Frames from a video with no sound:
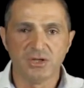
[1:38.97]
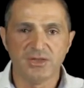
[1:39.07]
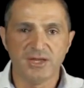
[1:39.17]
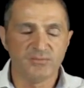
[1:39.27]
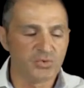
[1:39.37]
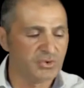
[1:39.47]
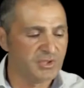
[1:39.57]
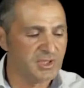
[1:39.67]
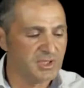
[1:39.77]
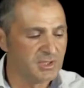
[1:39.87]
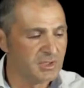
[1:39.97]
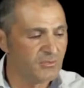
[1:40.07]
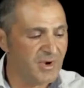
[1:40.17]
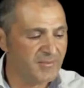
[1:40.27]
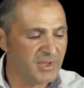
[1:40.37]
Then put the
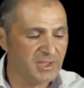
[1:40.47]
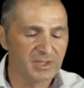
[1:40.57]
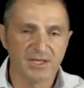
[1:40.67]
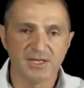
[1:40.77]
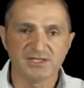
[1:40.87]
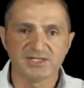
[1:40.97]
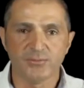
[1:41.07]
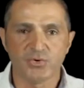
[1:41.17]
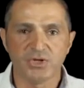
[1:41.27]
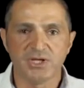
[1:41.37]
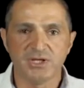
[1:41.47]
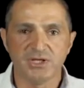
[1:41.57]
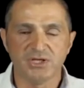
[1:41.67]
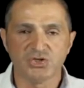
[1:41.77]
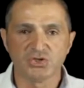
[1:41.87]
wrapping in a separate kidney
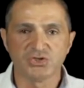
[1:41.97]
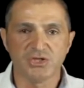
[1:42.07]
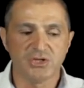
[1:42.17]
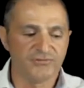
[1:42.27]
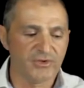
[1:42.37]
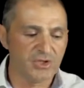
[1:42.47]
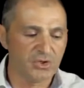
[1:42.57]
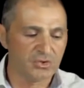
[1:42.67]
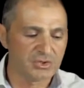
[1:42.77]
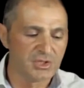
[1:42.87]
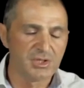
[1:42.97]
dish so that you've only got